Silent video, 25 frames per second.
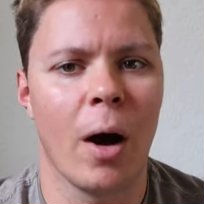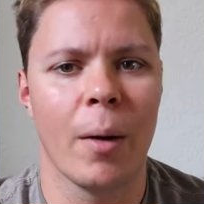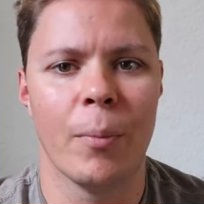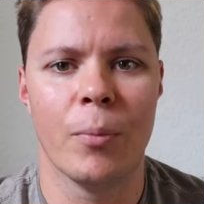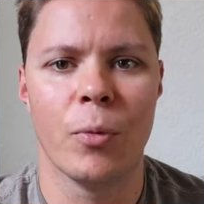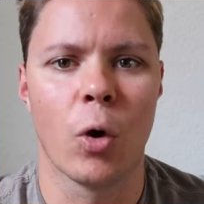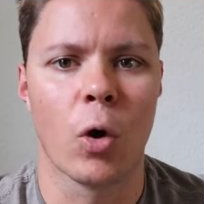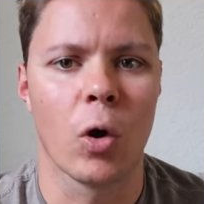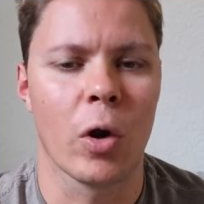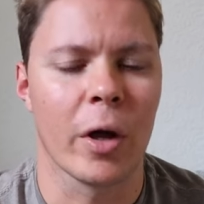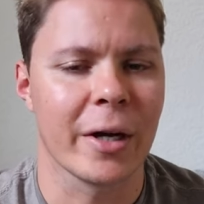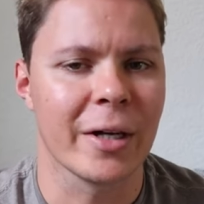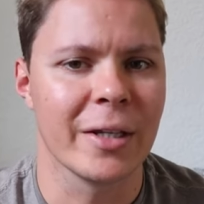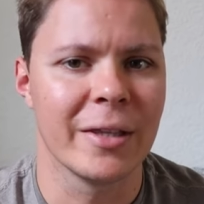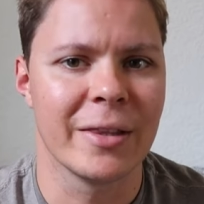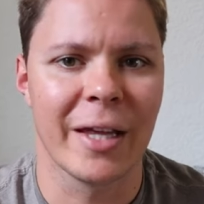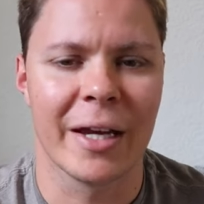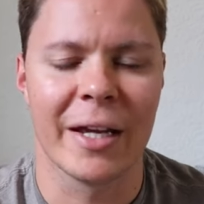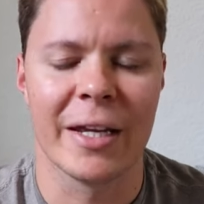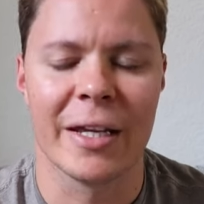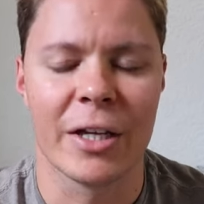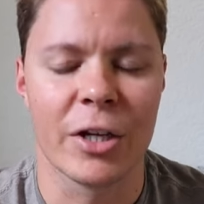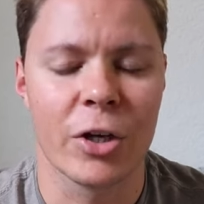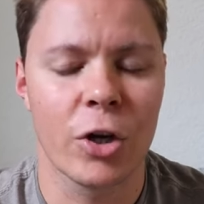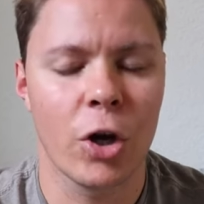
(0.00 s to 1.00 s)
I'm not like a
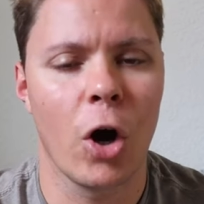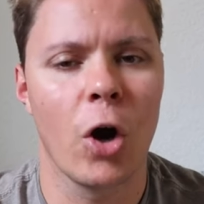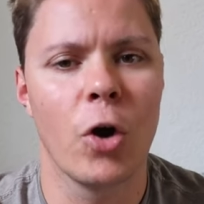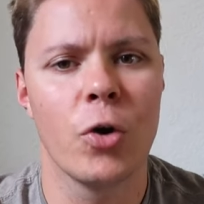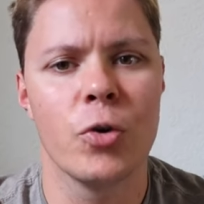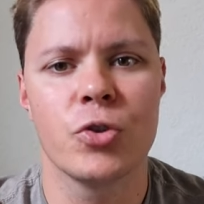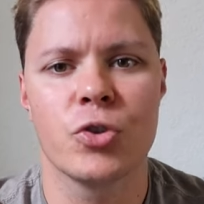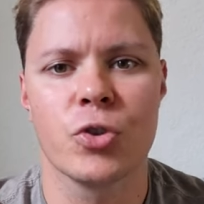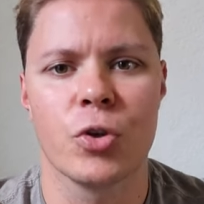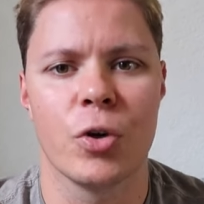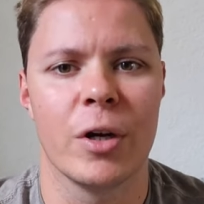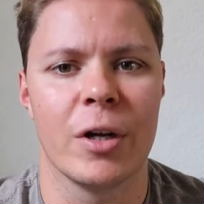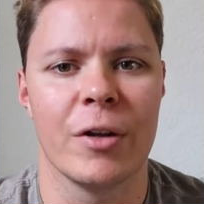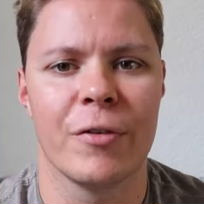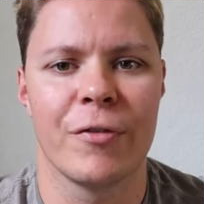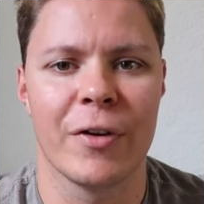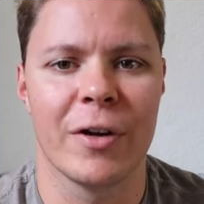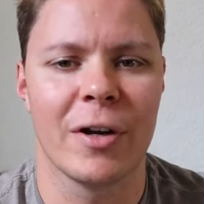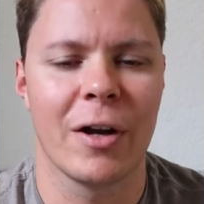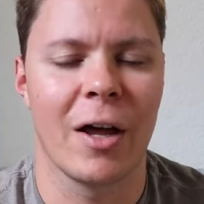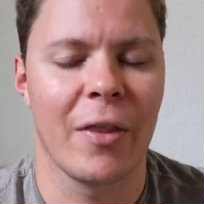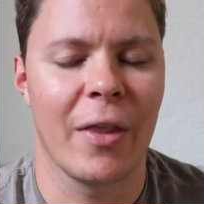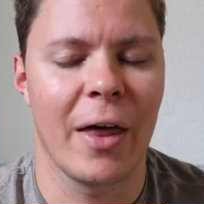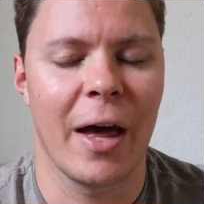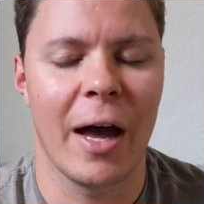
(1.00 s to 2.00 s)
dating coach or
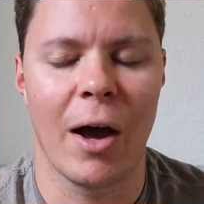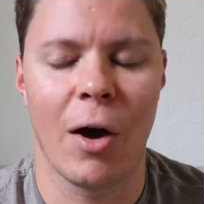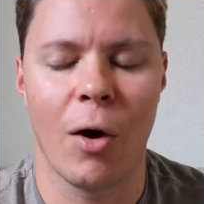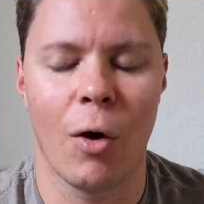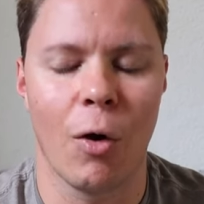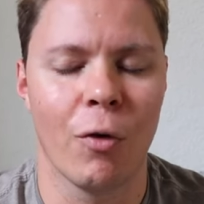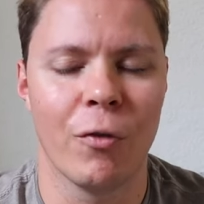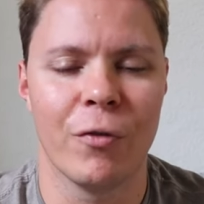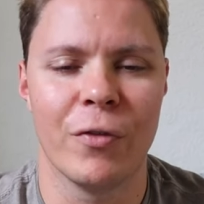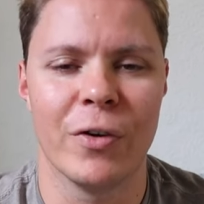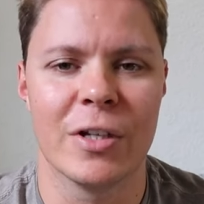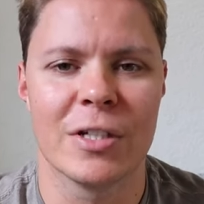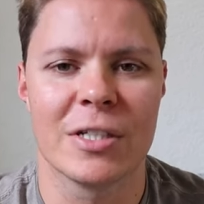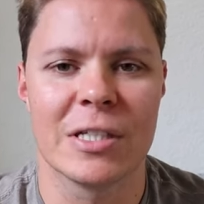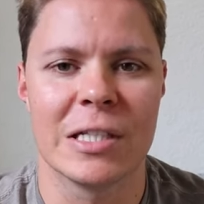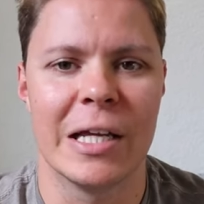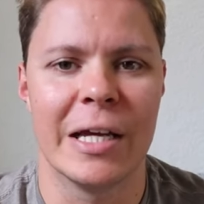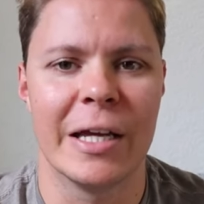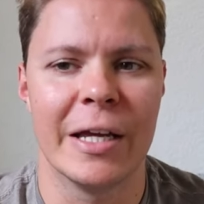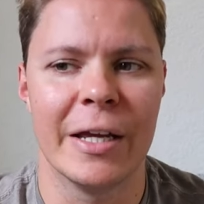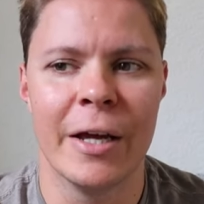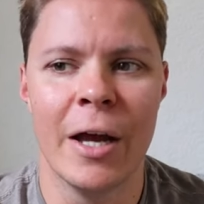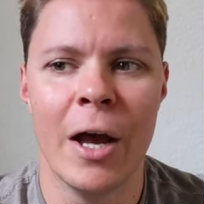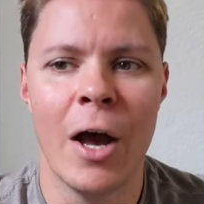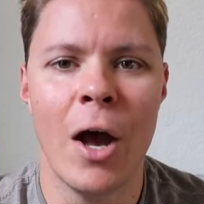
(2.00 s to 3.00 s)
anything like that,
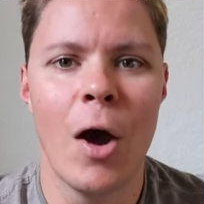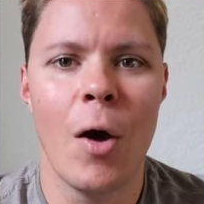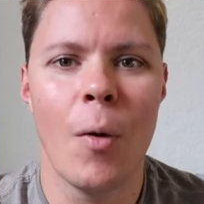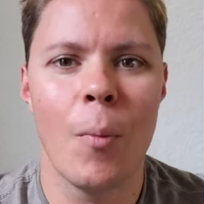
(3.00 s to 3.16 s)
obviously,